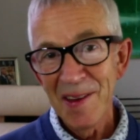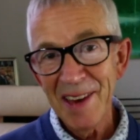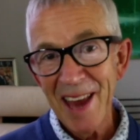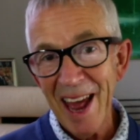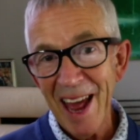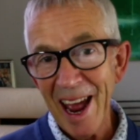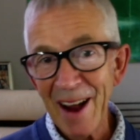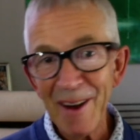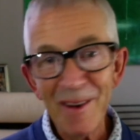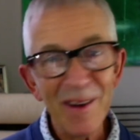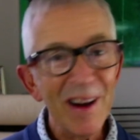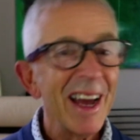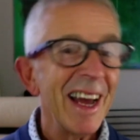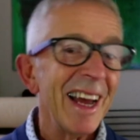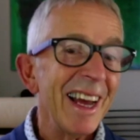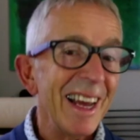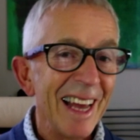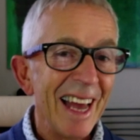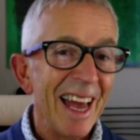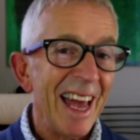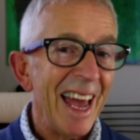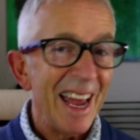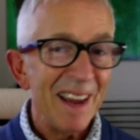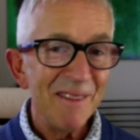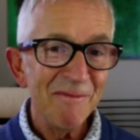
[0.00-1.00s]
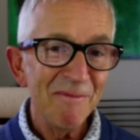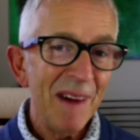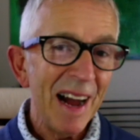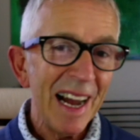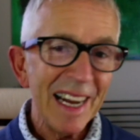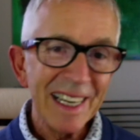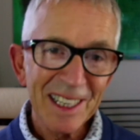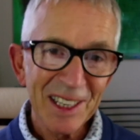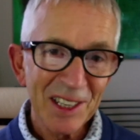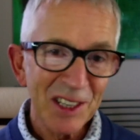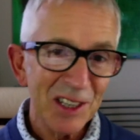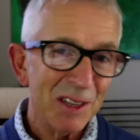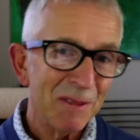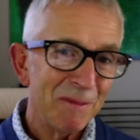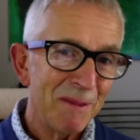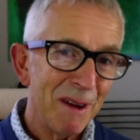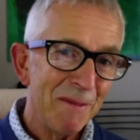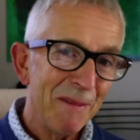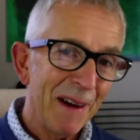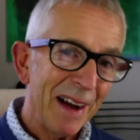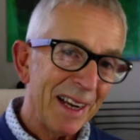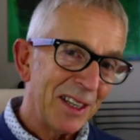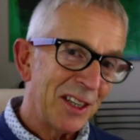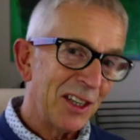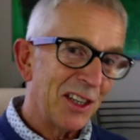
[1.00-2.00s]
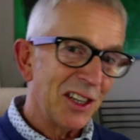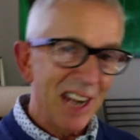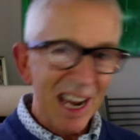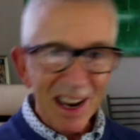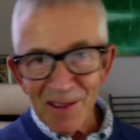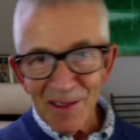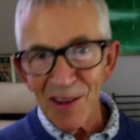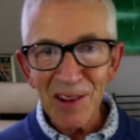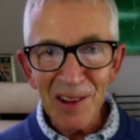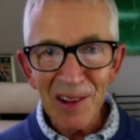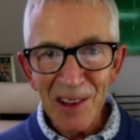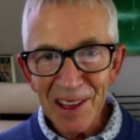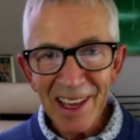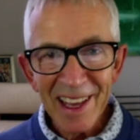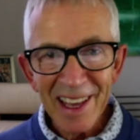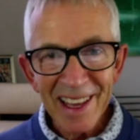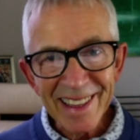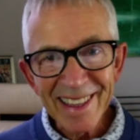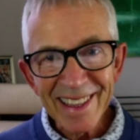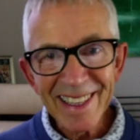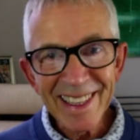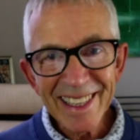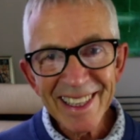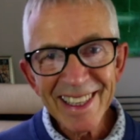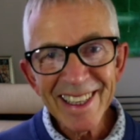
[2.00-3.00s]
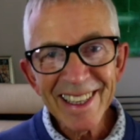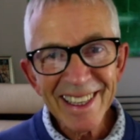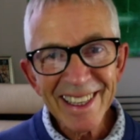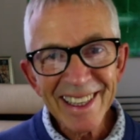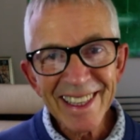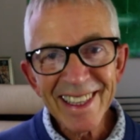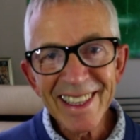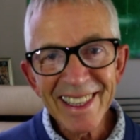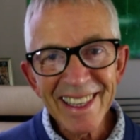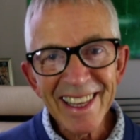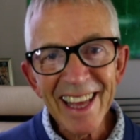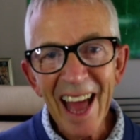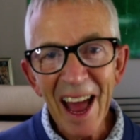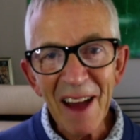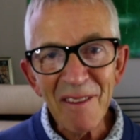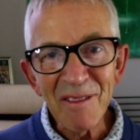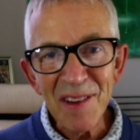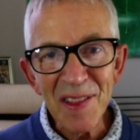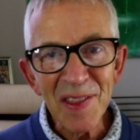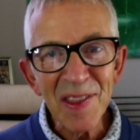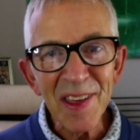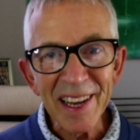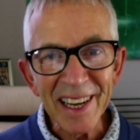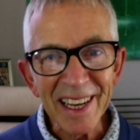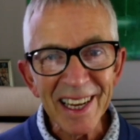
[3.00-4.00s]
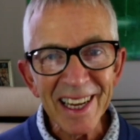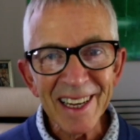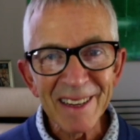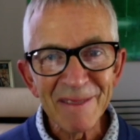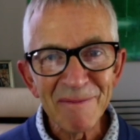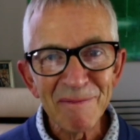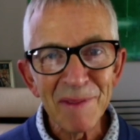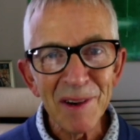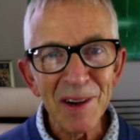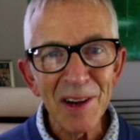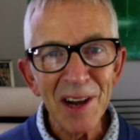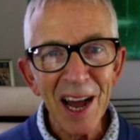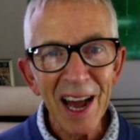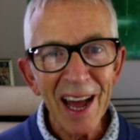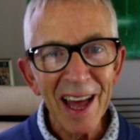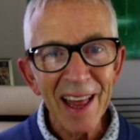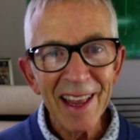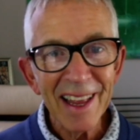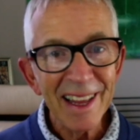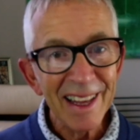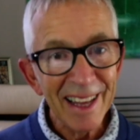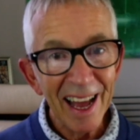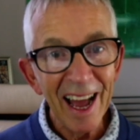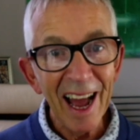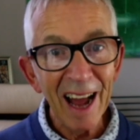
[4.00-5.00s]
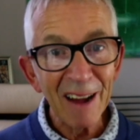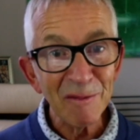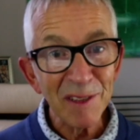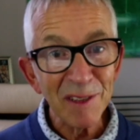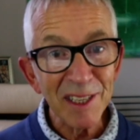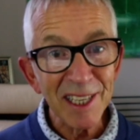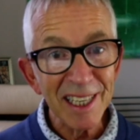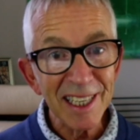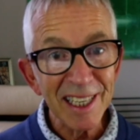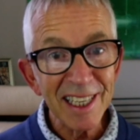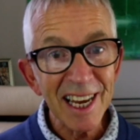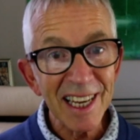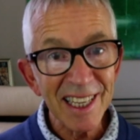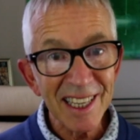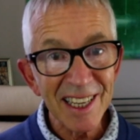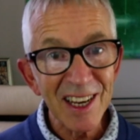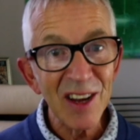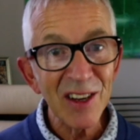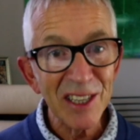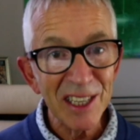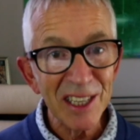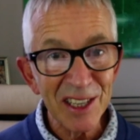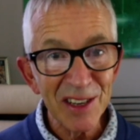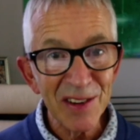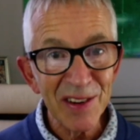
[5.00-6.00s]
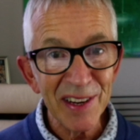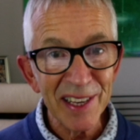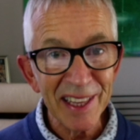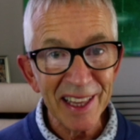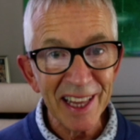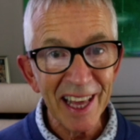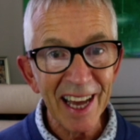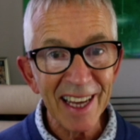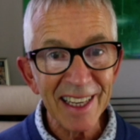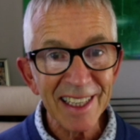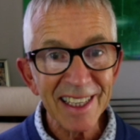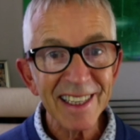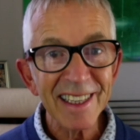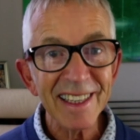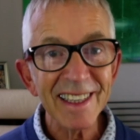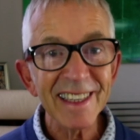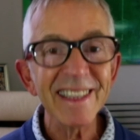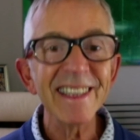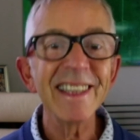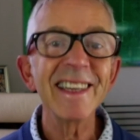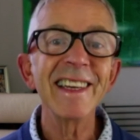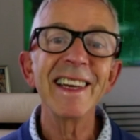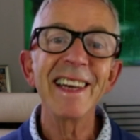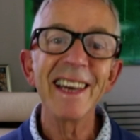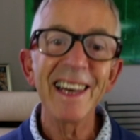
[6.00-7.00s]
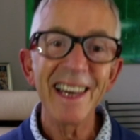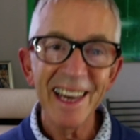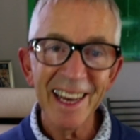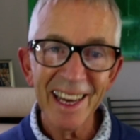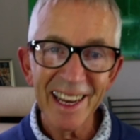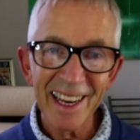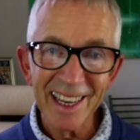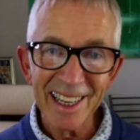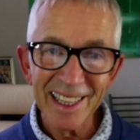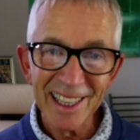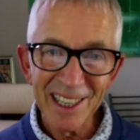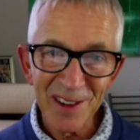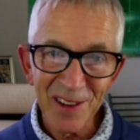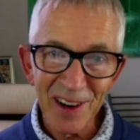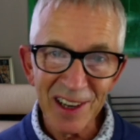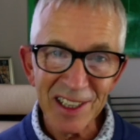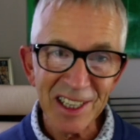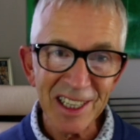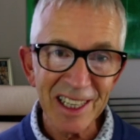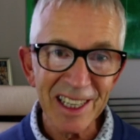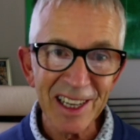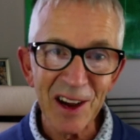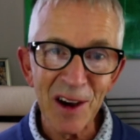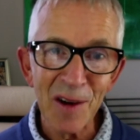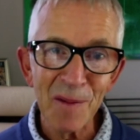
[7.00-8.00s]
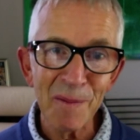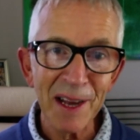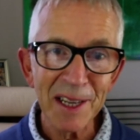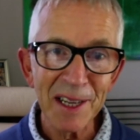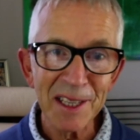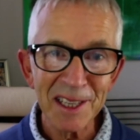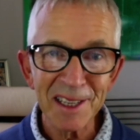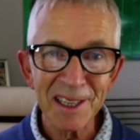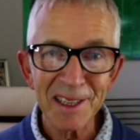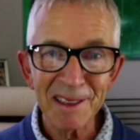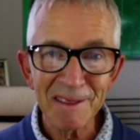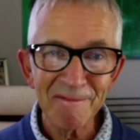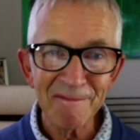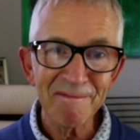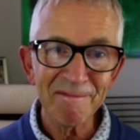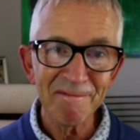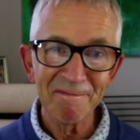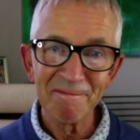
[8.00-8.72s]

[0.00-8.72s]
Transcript: Now, it might just be my general everything, but since I started doing that, and it's gradually got better,